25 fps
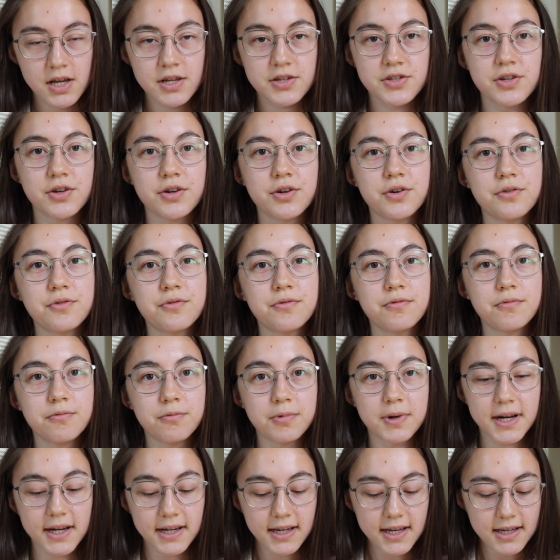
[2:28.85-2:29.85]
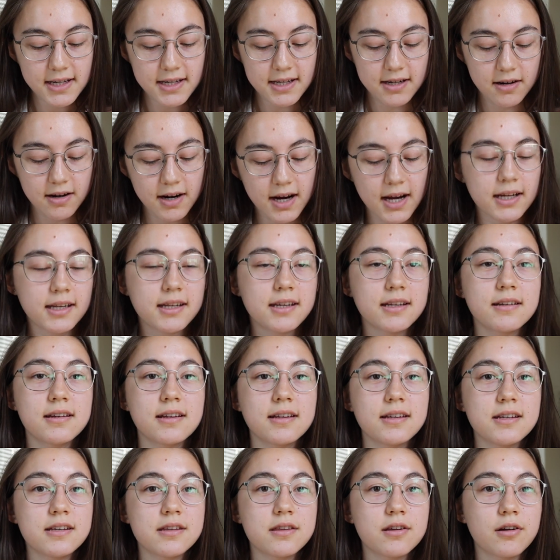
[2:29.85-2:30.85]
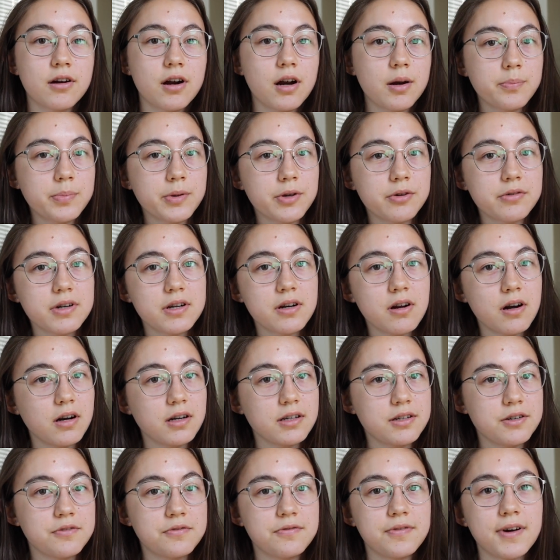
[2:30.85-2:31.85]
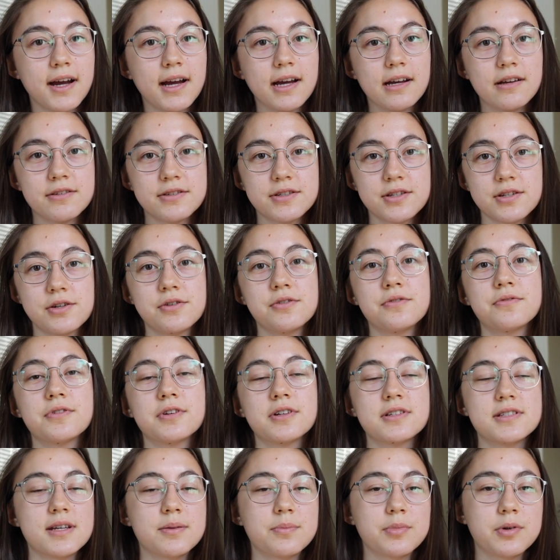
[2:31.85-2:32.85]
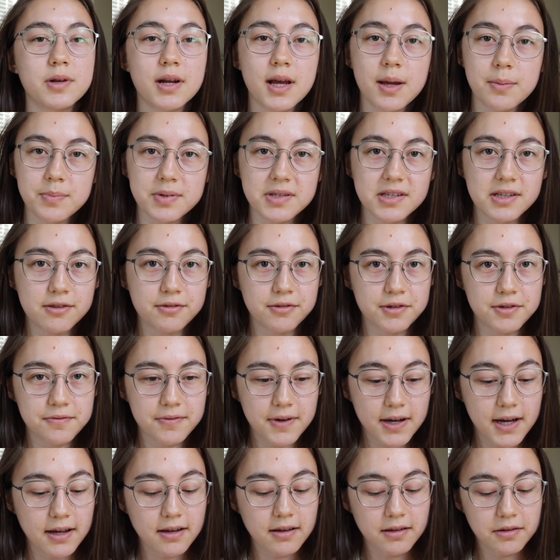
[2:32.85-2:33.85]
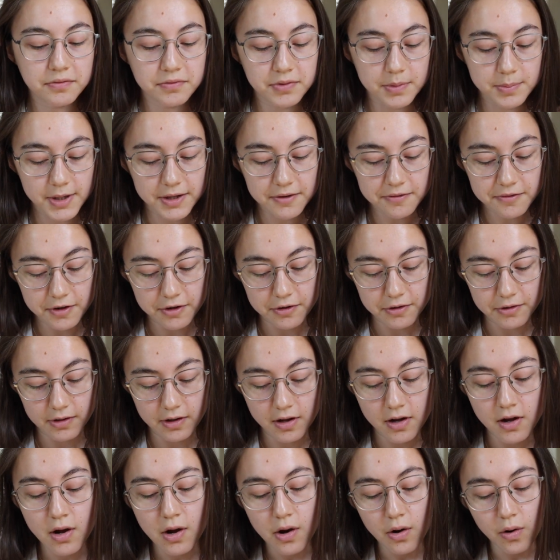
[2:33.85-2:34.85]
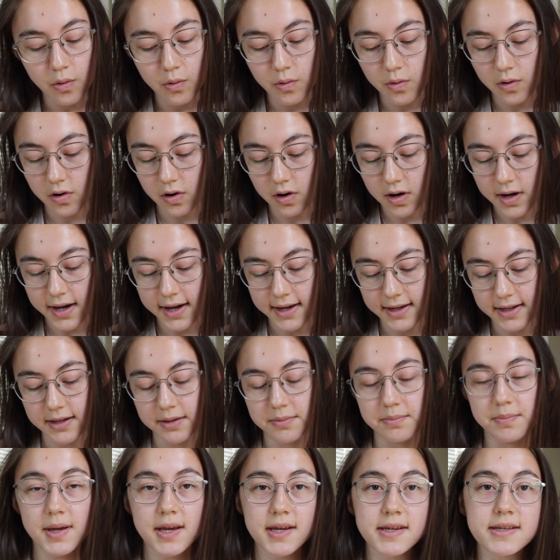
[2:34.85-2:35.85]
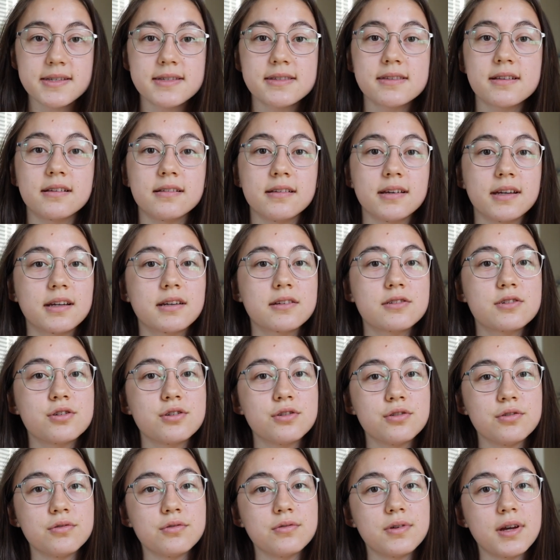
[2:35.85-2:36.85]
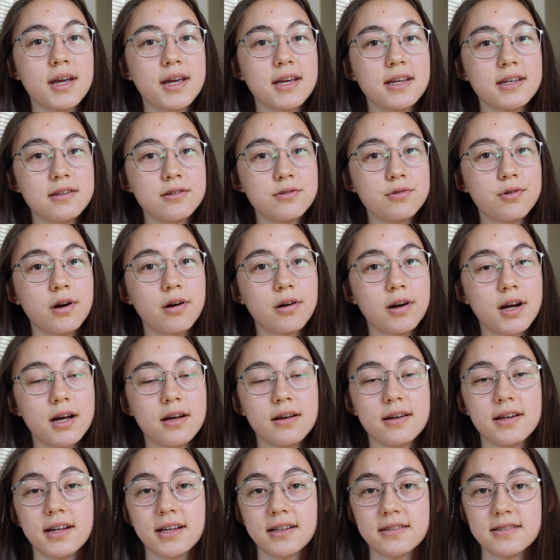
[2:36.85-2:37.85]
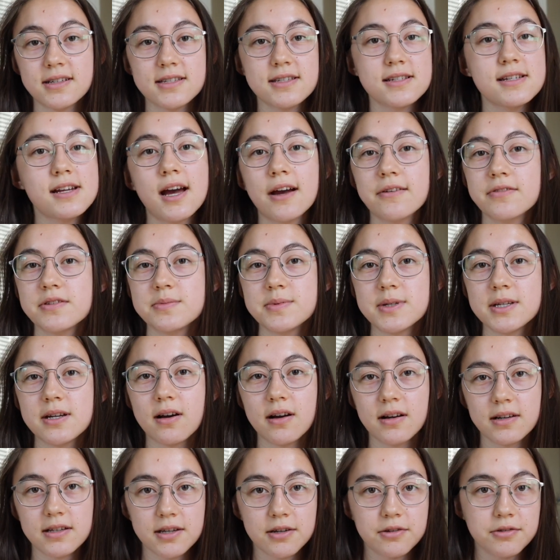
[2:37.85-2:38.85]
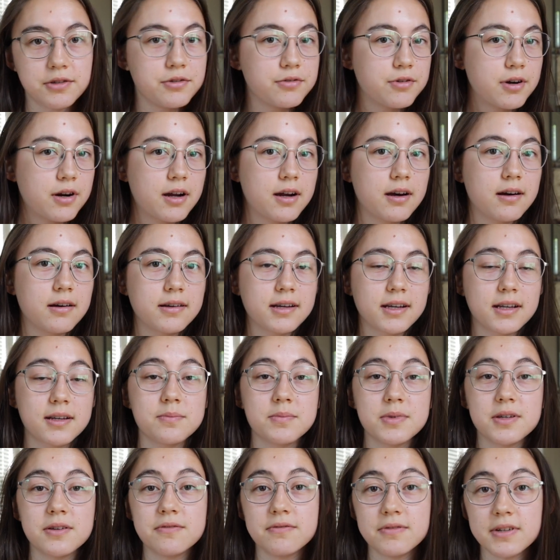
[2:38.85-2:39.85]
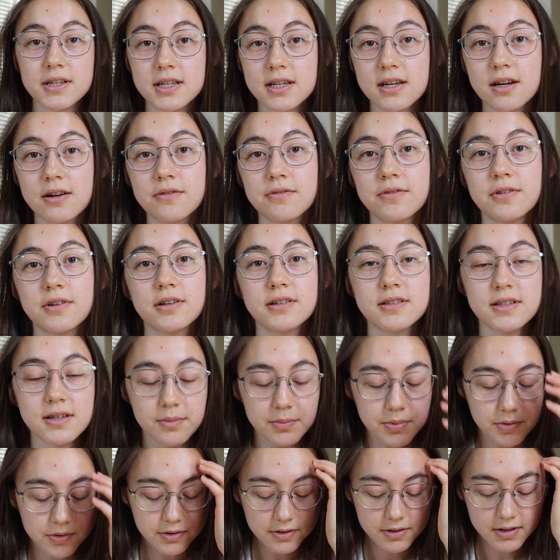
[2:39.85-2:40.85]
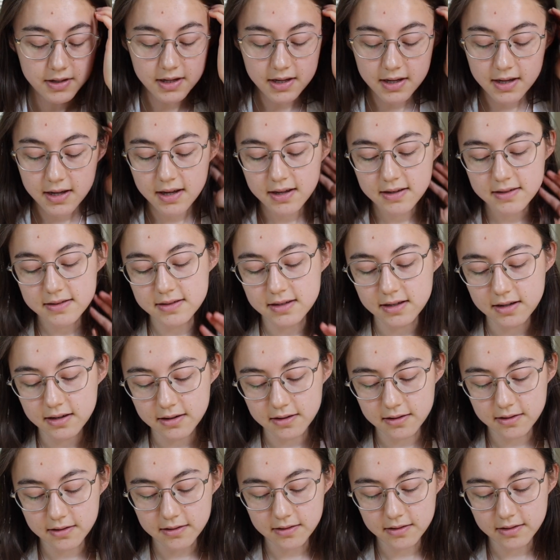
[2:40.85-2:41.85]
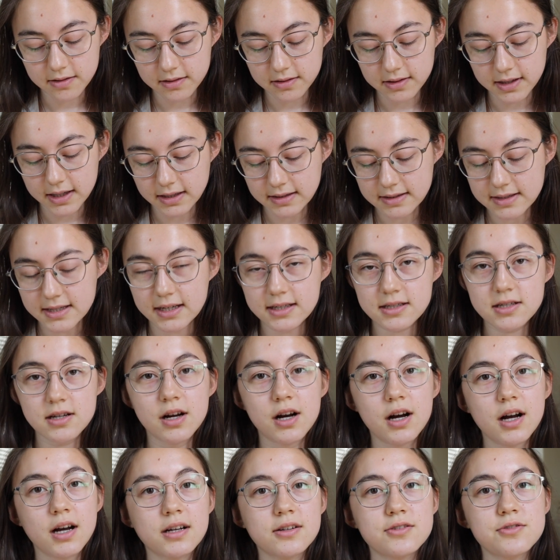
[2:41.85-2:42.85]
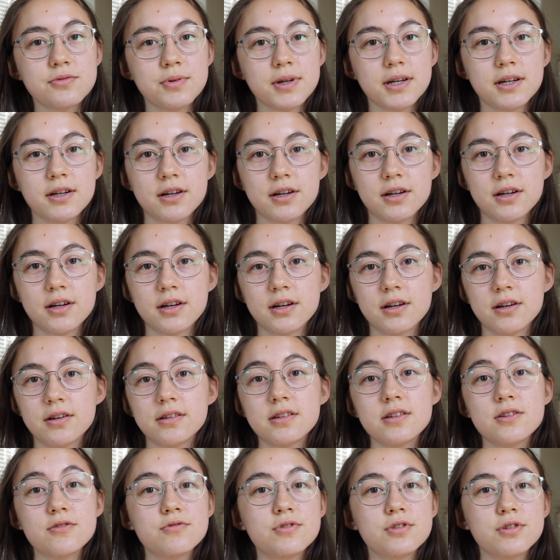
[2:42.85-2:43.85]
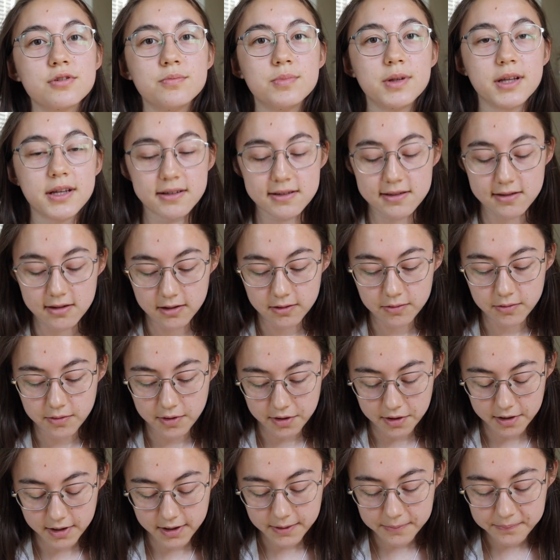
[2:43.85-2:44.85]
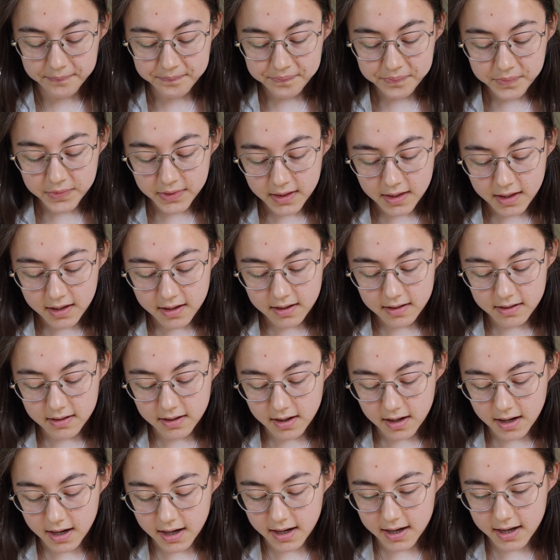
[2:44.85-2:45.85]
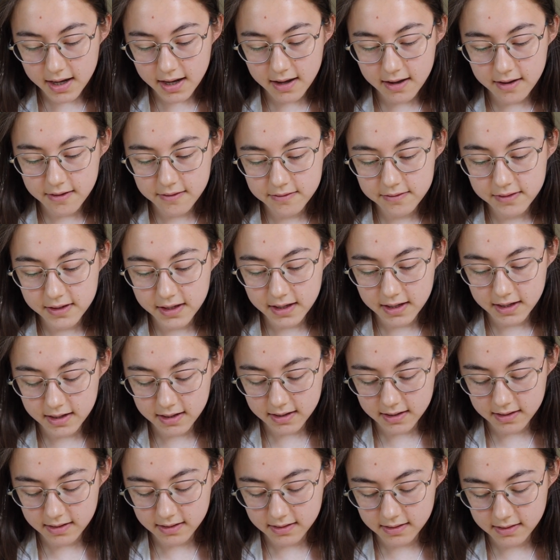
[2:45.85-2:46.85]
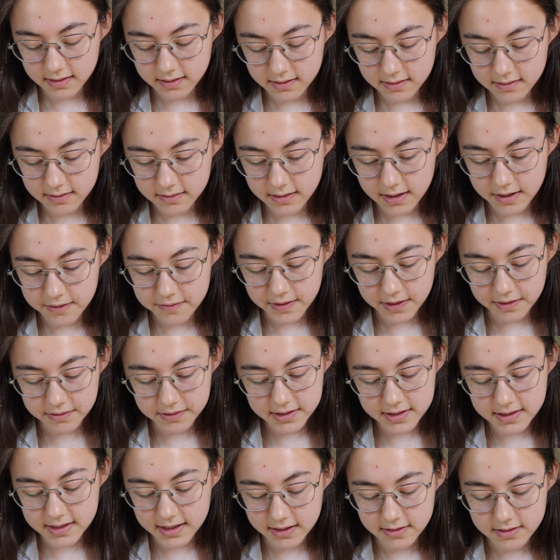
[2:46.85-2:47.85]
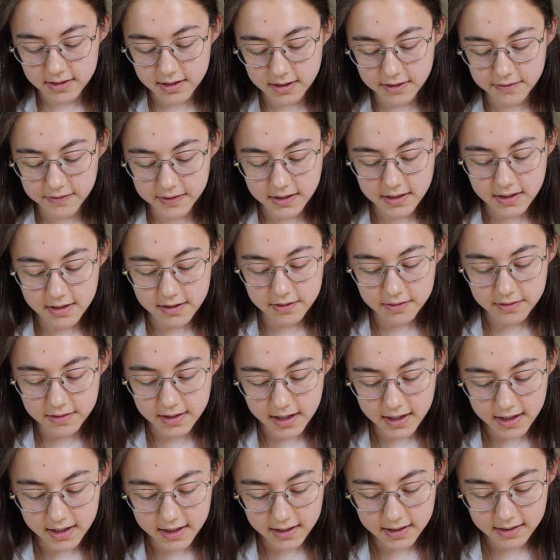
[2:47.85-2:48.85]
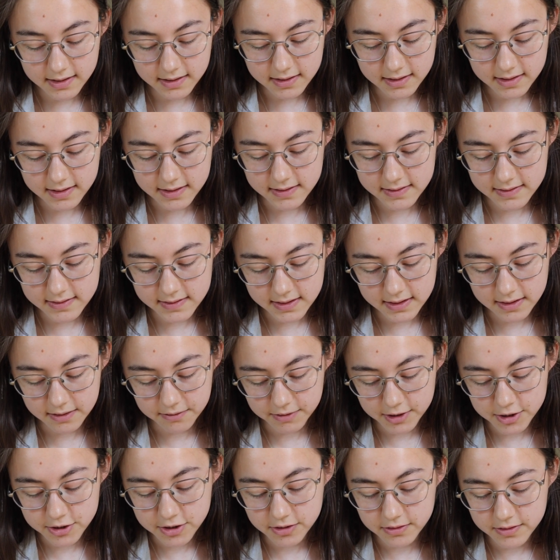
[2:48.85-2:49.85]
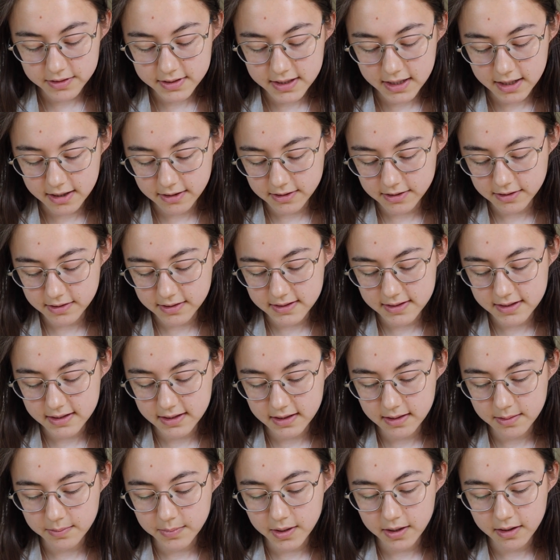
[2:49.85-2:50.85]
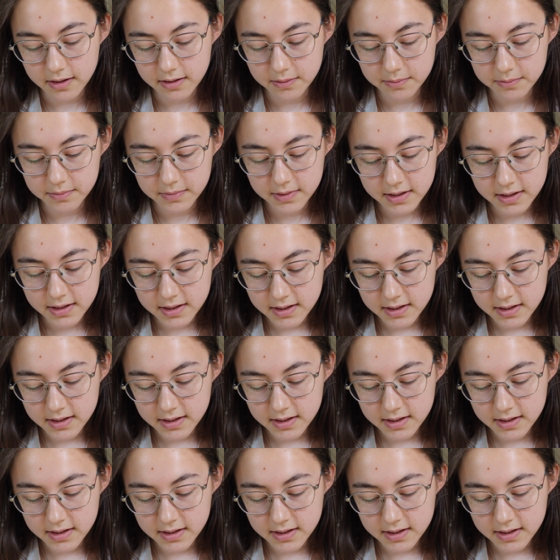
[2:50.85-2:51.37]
So when I get here, I can either upload an audio file, so for example, an MP3 file from my phone, or I can paste the link to a URL and it doesn't have to be audio URL. It can be a video, for example. So like TikTok, Twitter, YouTube links all work. I have a, I found a TikTok video that is an original sound you can see at the bottom.